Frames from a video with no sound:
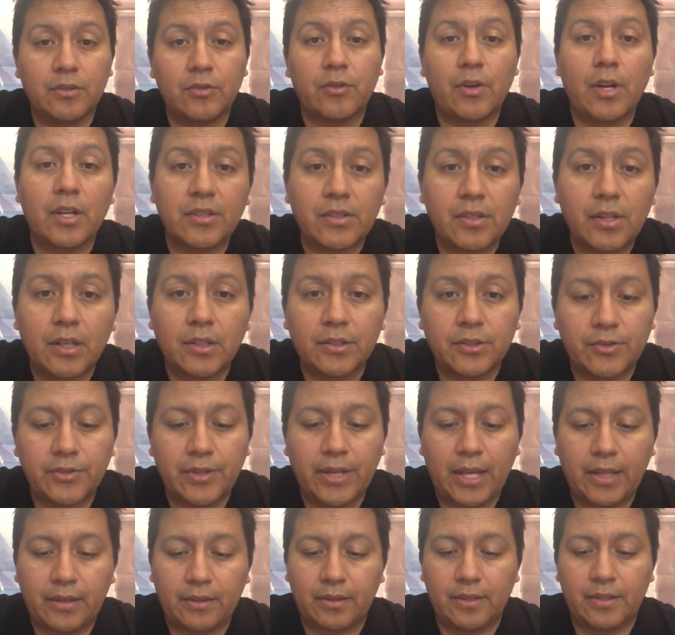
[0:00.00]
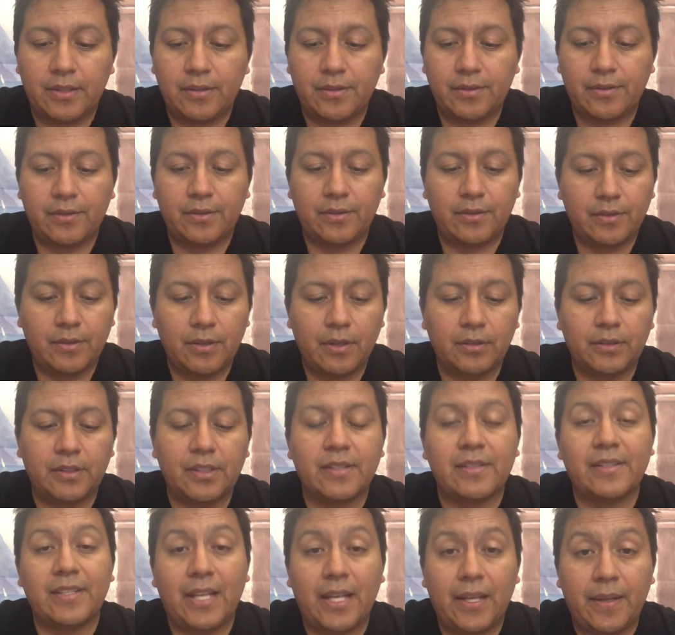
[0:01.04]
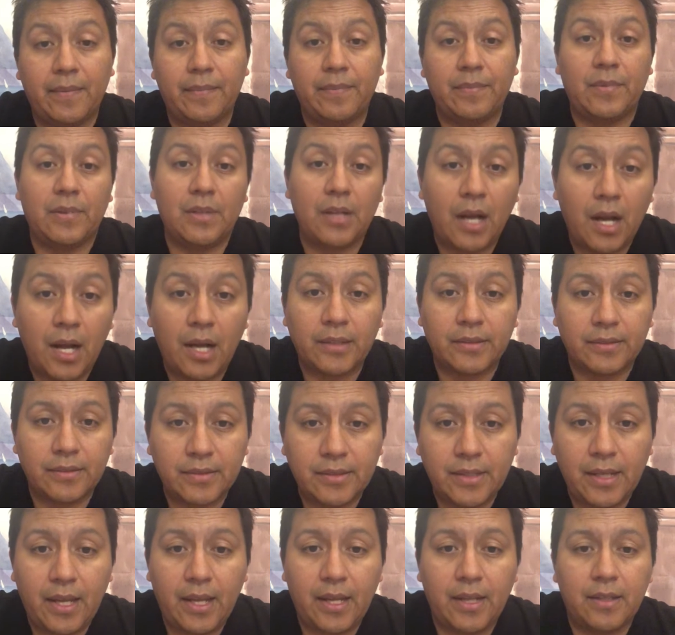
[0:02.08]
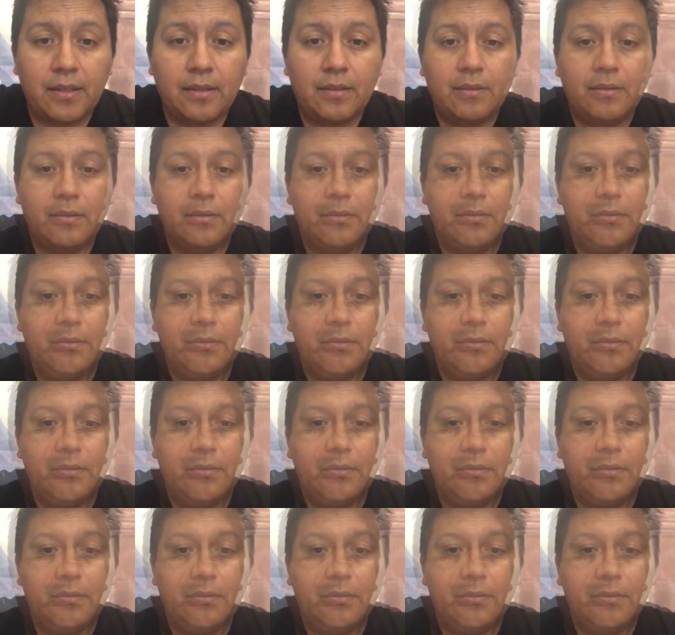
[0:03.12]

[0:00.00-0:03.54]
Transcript: cross-country athletes on the same hot day.